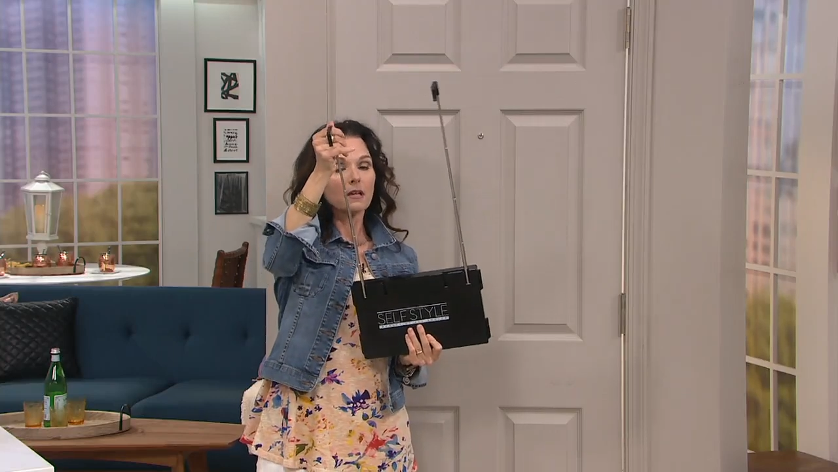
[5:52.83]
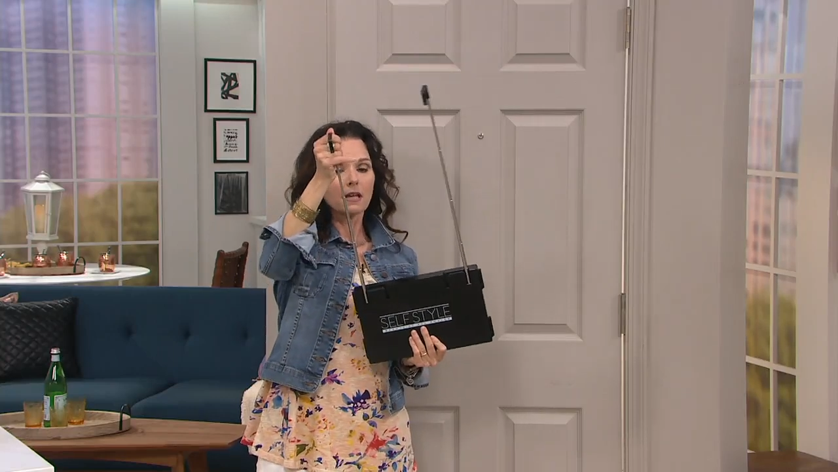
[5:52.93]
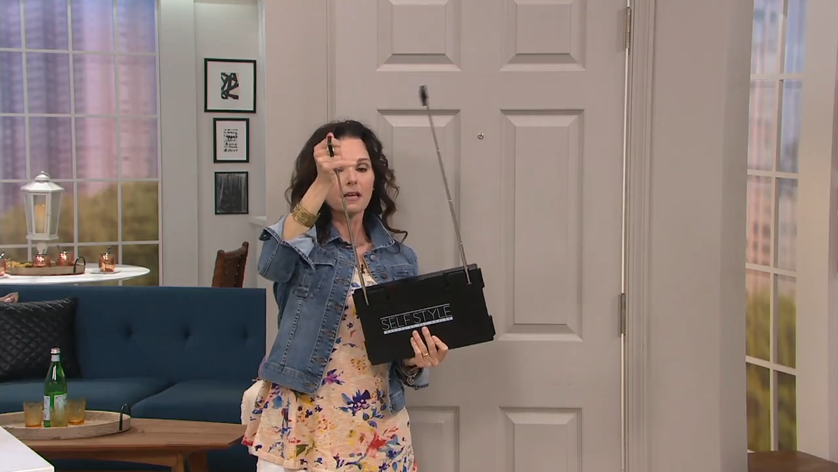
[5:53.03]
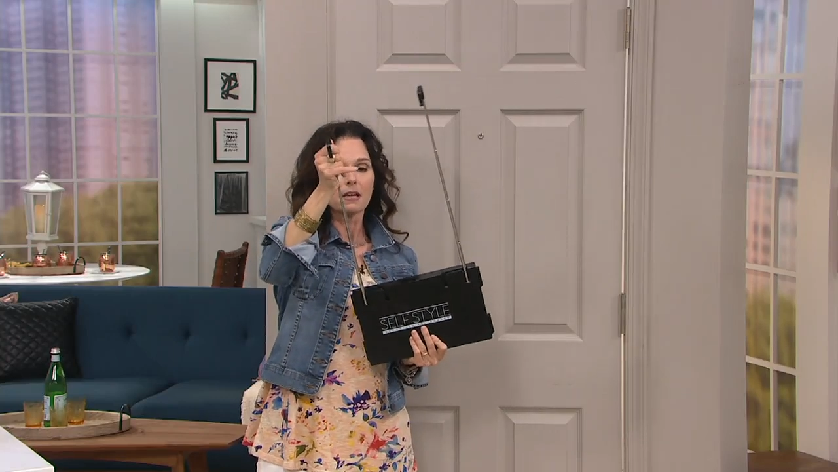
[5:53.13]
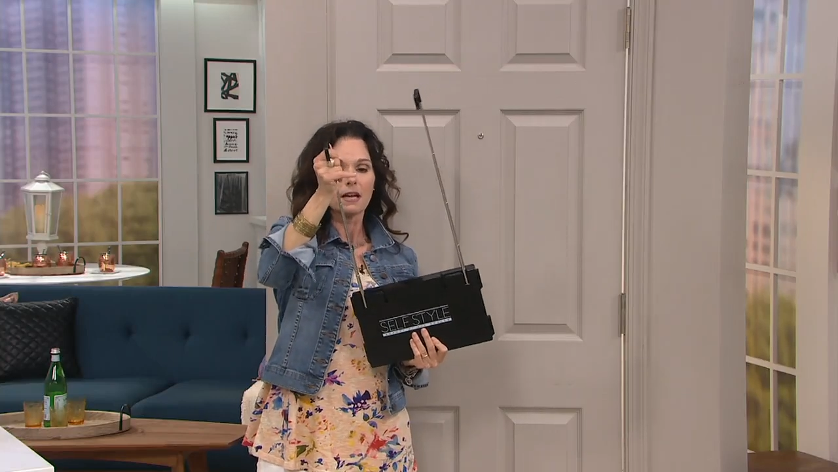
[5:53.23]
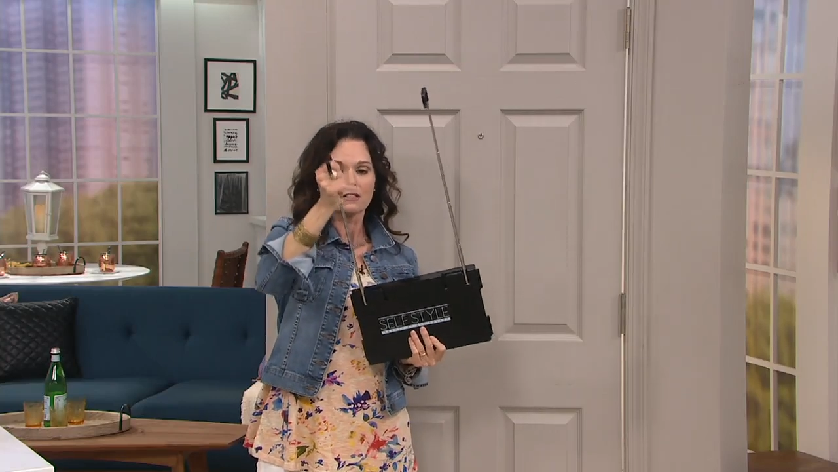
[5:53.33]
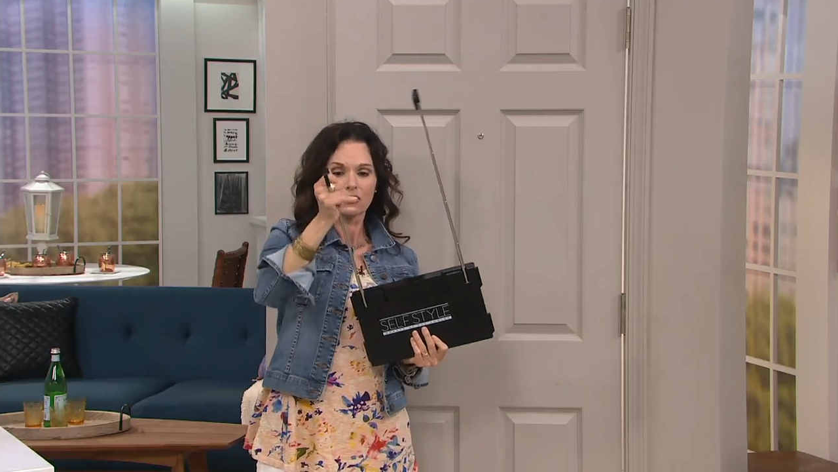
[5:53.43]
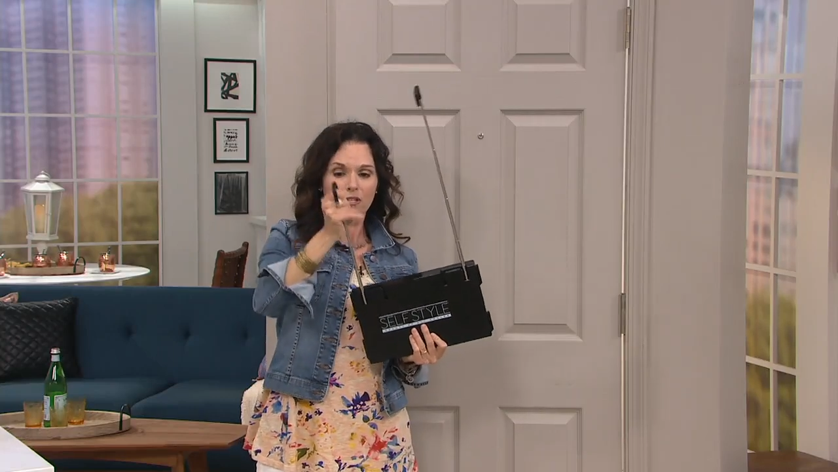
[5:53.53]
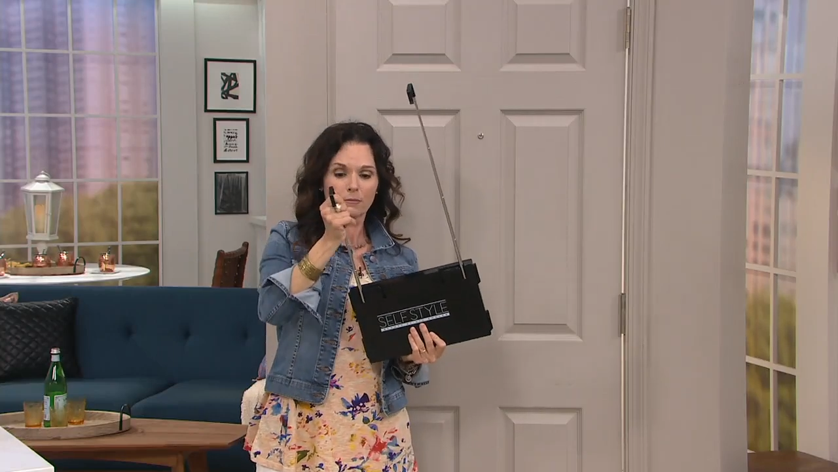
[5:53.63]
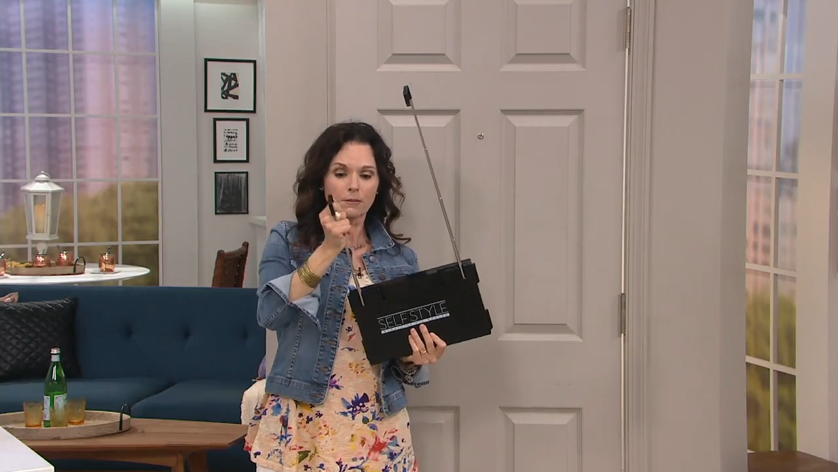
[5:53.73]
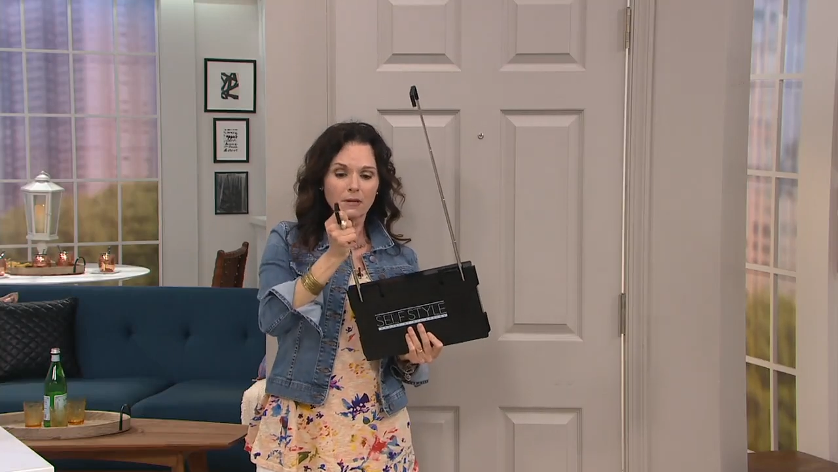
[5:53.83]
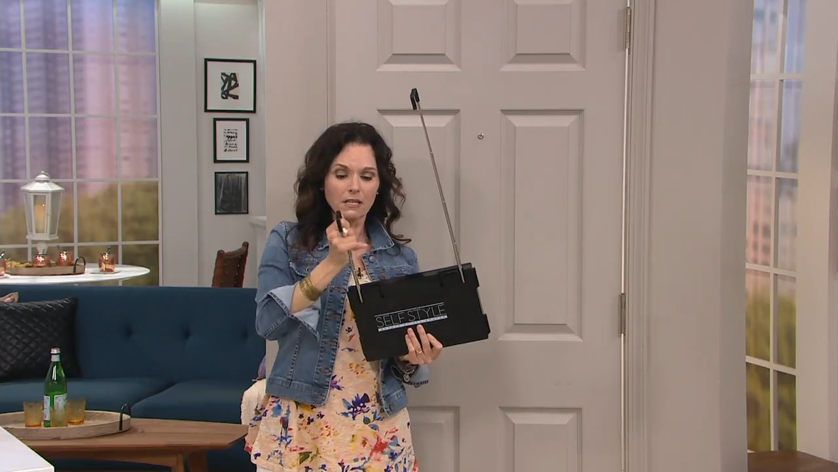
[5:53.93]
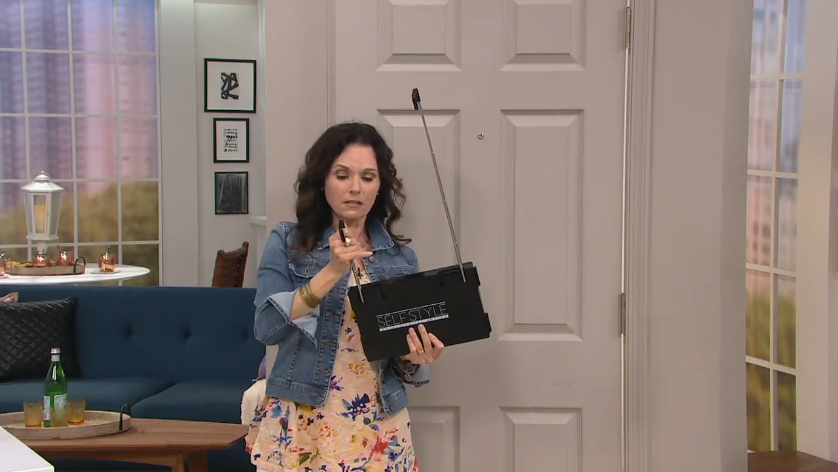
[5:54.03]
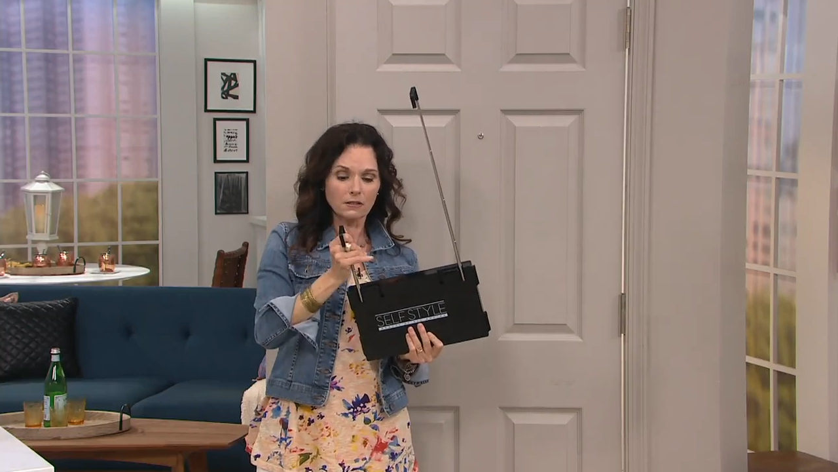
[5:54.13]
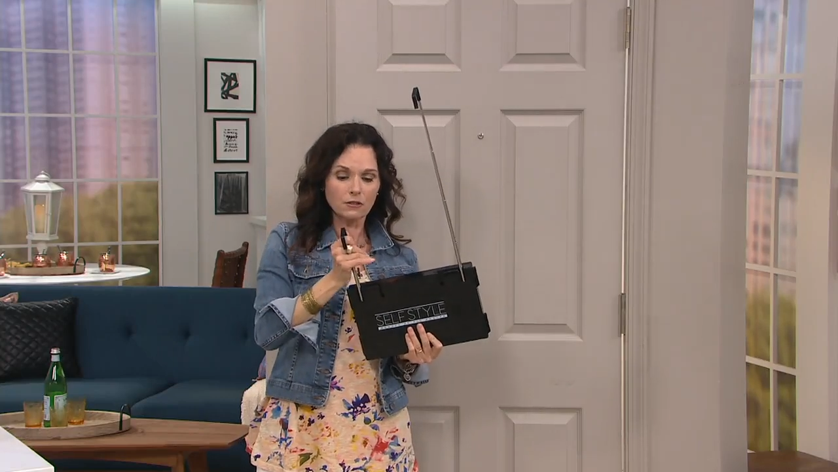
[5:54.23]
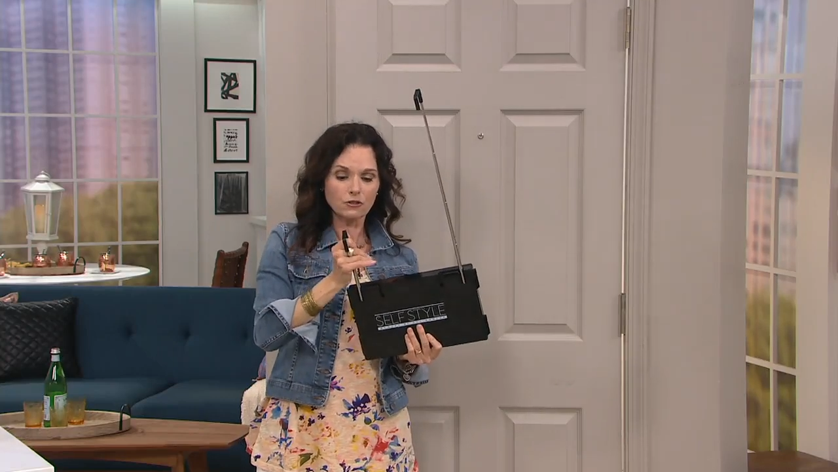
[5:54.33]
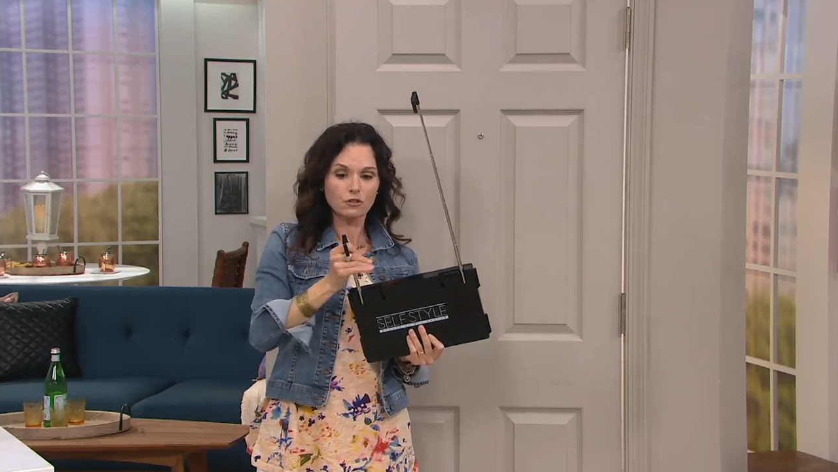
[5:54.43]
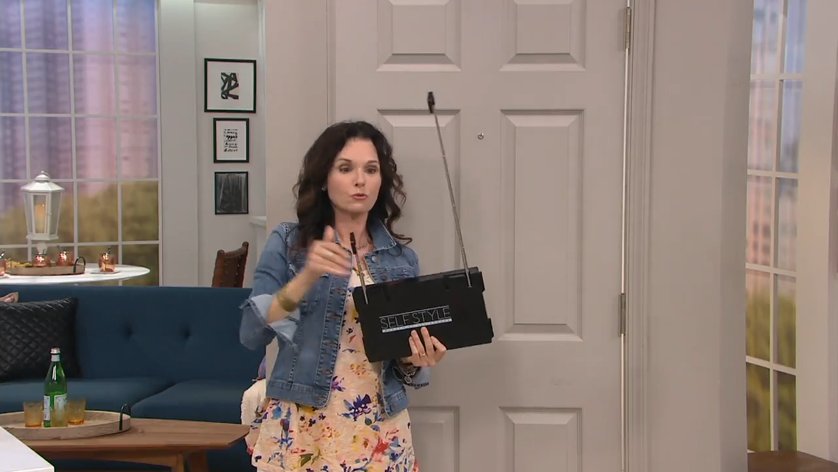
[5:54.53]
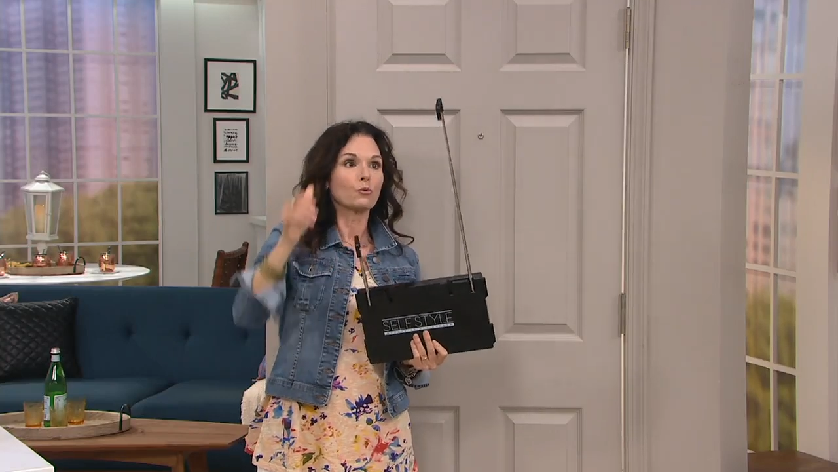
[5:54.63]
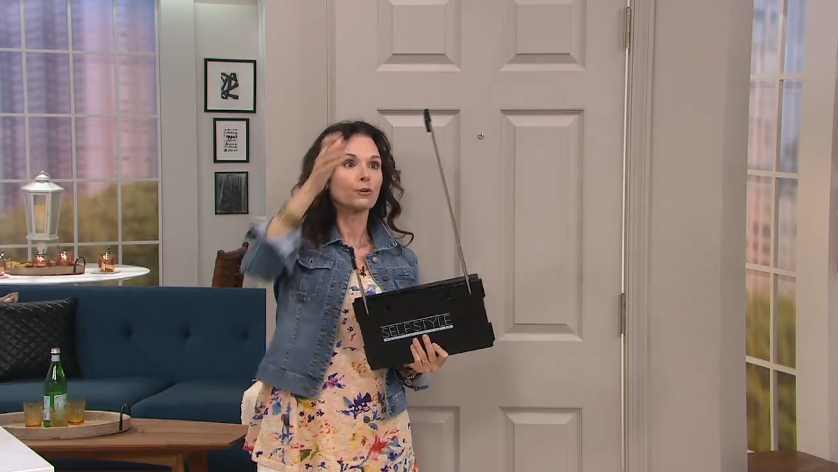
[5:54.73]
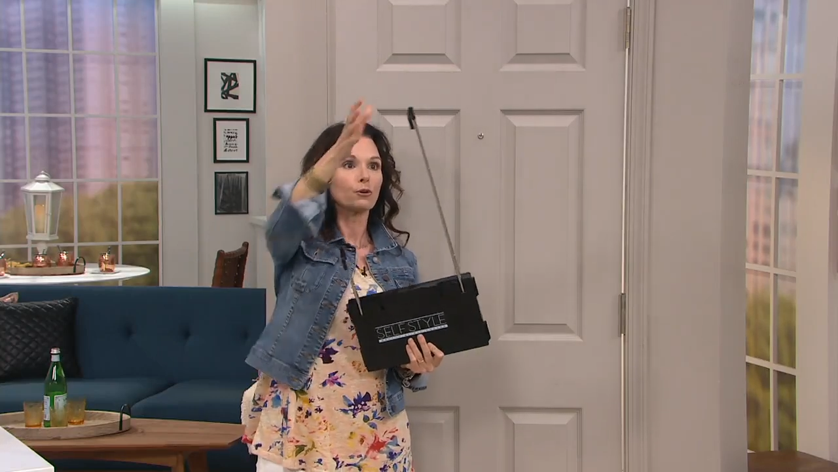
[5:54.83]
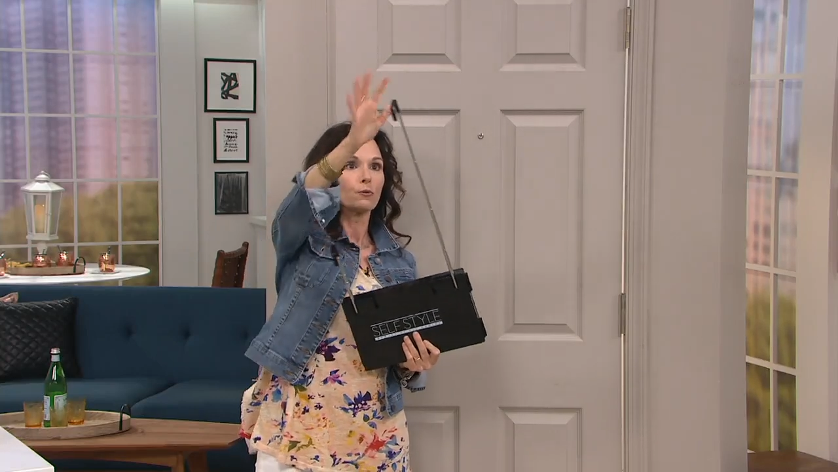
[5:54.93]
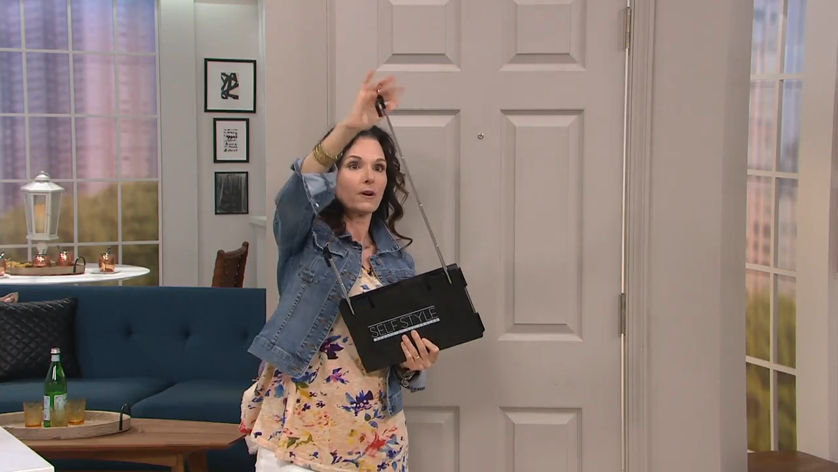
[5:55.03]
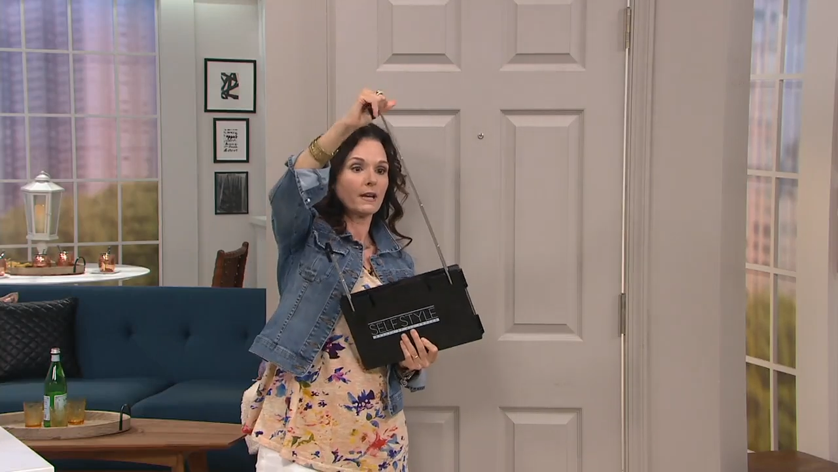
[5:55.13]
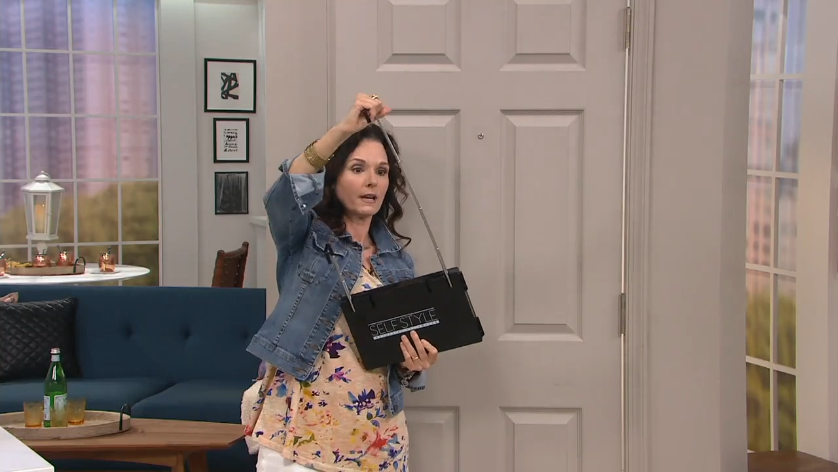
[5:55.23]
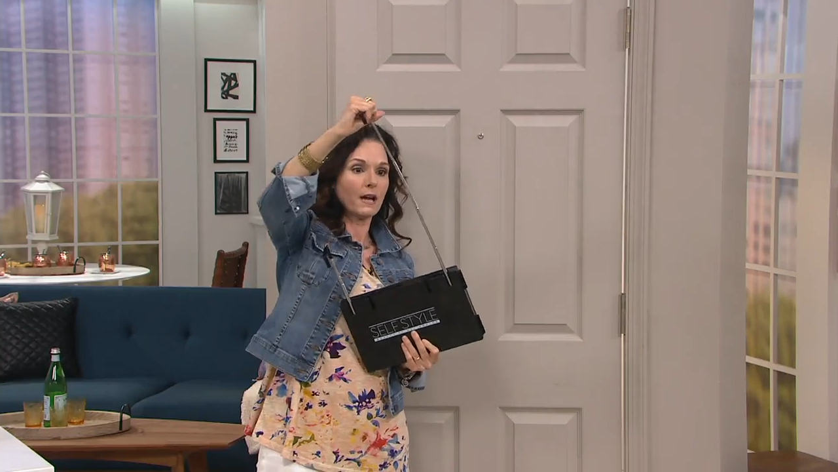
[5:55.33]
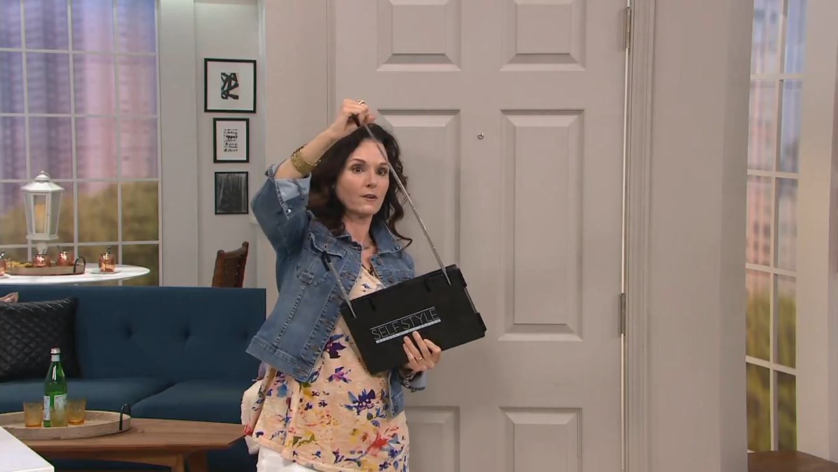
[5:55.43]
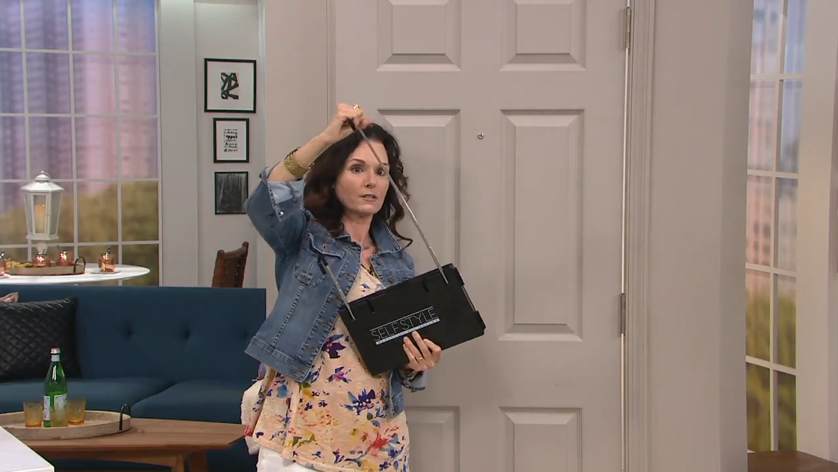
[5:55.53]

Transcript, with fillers: and actually I'm gonna make it a little shorter right now